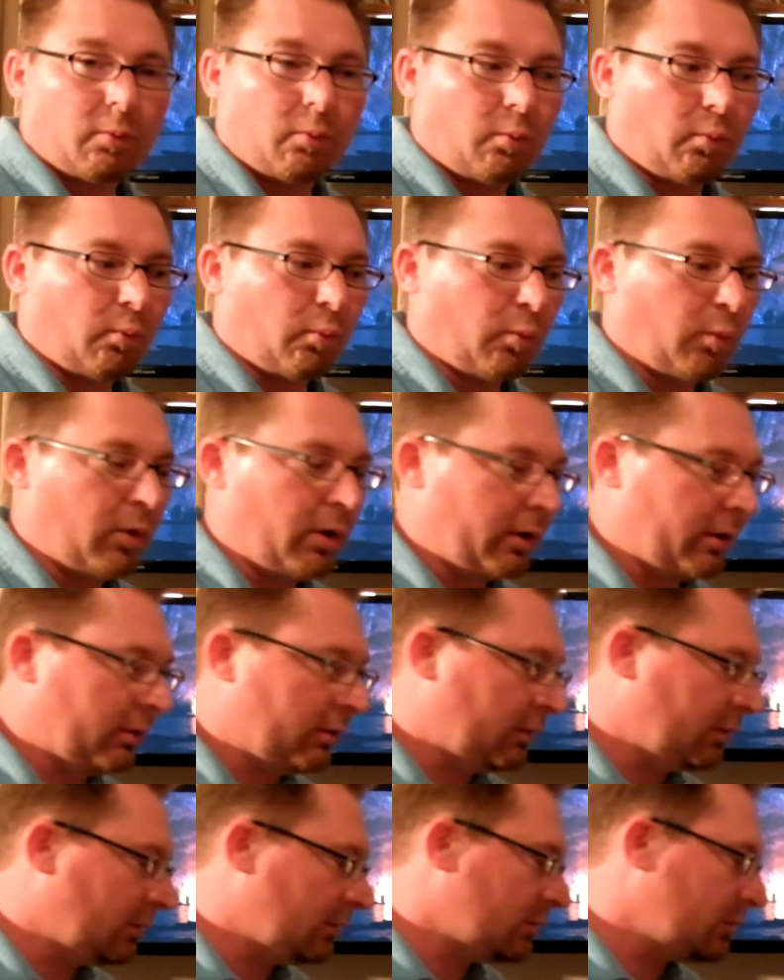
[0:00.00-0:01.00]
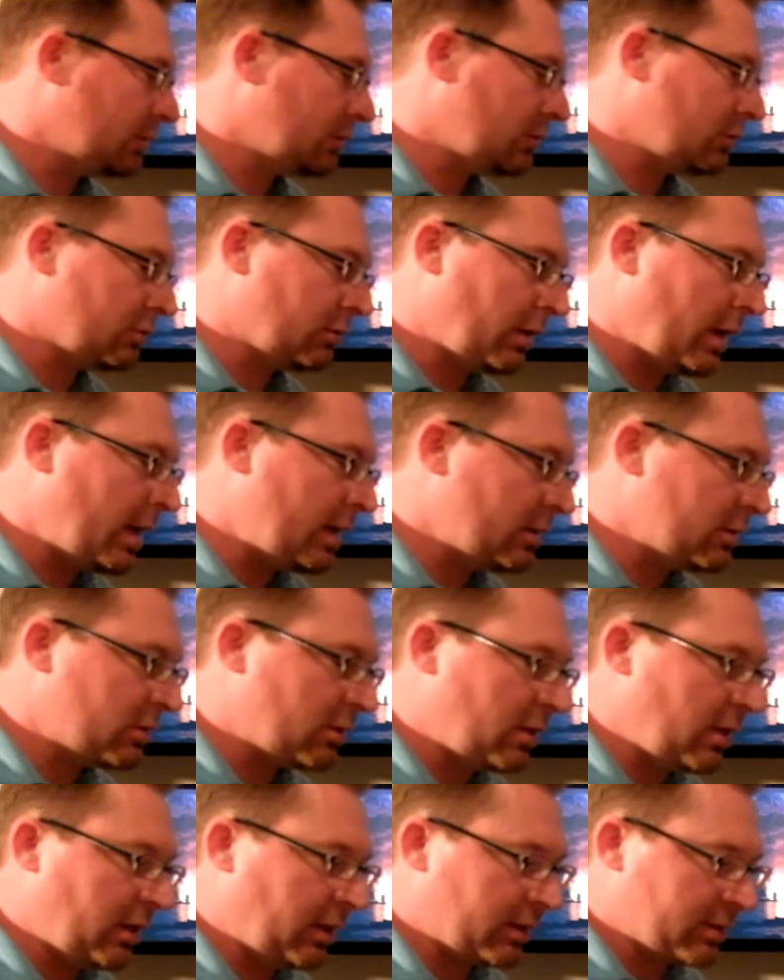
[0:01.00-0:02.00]
one strange
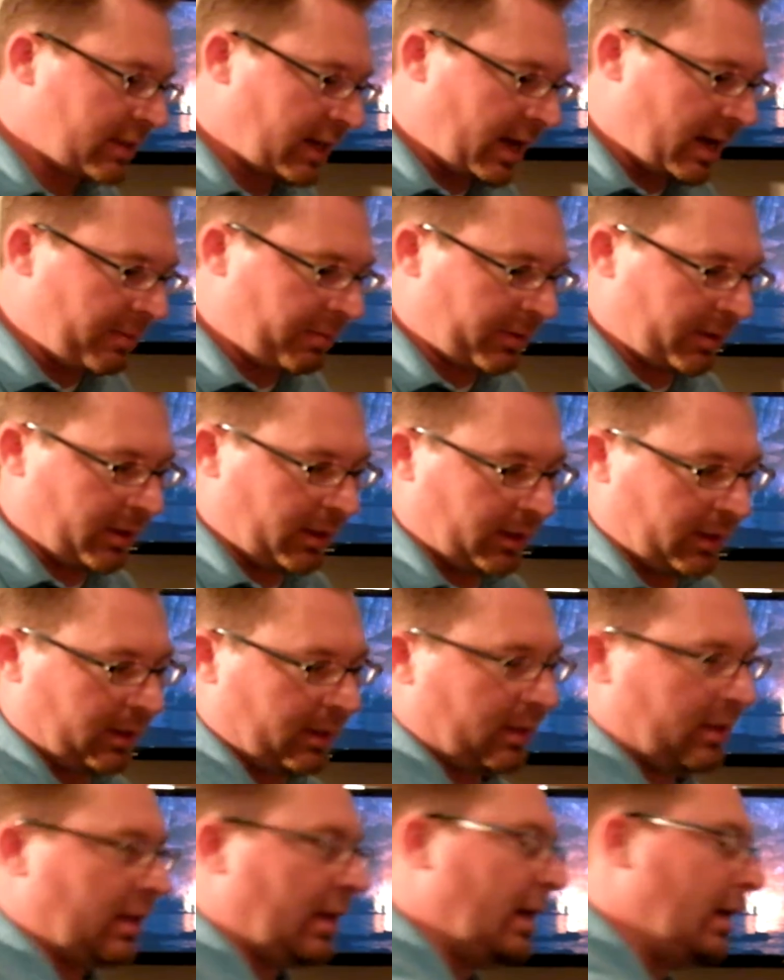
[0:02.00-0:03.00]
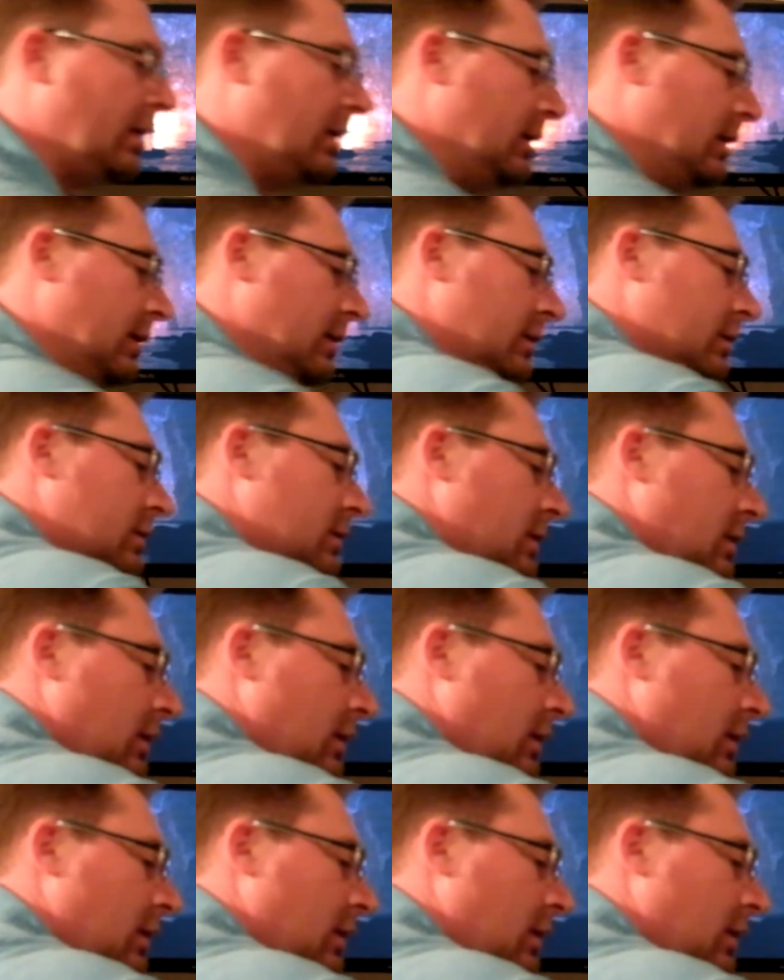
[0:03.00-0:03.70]
thing is happening, and that is